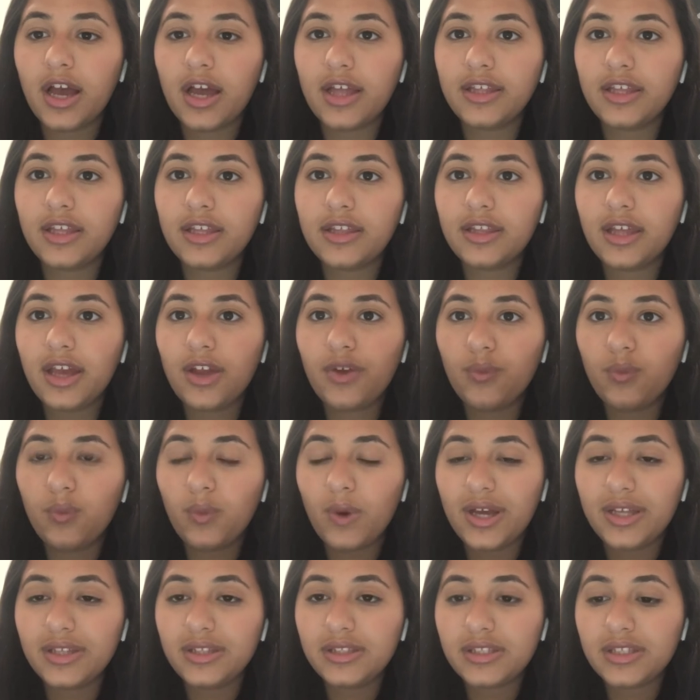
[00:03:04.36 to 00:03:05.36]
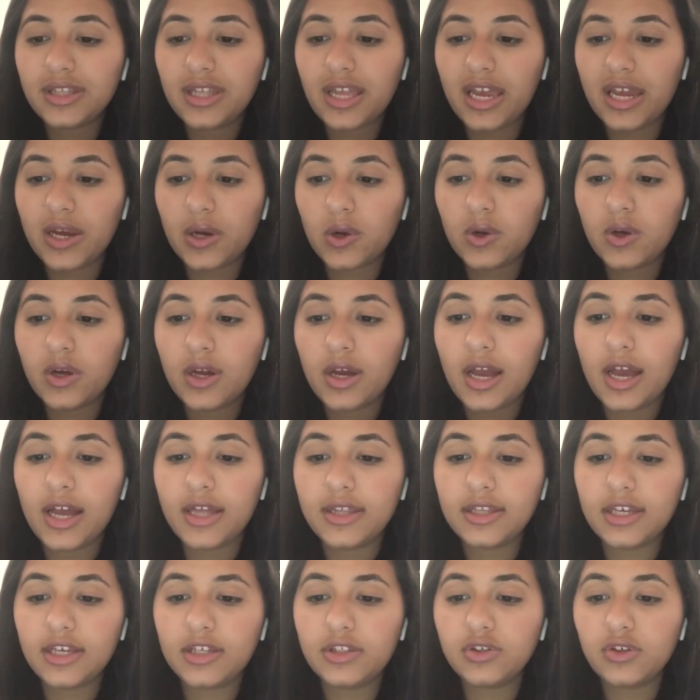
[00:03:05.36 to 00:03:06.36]
then they went there
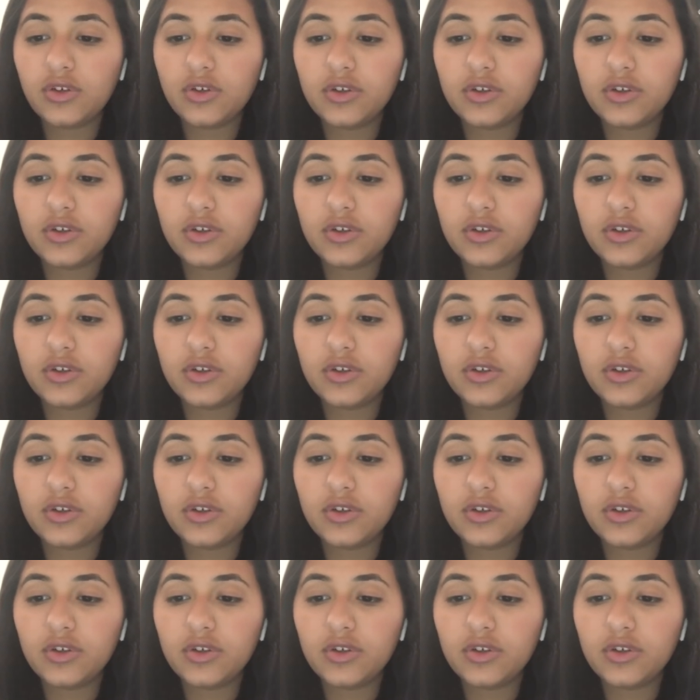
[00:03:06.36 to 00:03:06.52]
and they told